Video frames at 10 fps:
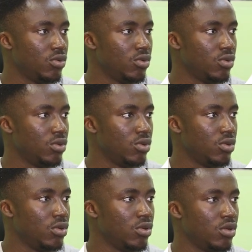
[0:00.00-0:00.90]

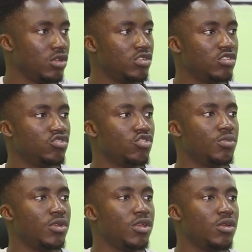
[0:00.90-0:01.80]
you can just
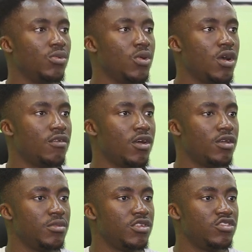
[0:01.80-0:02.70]
drop it here and we'll have our
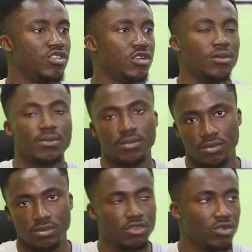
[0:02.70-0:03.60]
image here.
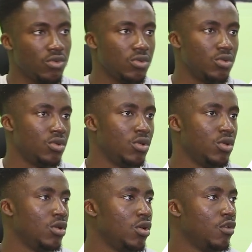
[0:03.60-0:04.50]
So
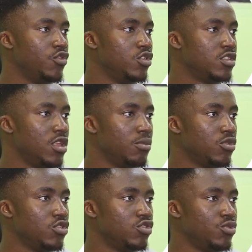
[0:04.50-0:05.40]
obviously I'm
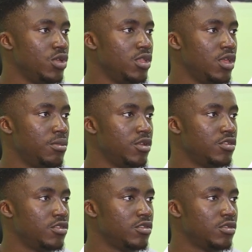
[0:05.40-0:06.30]
going to rename
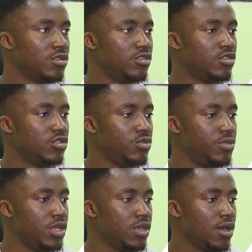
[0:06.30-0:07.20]
it to
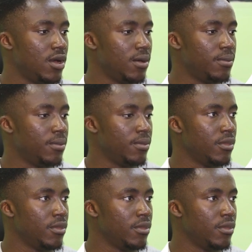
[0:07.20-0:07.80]
become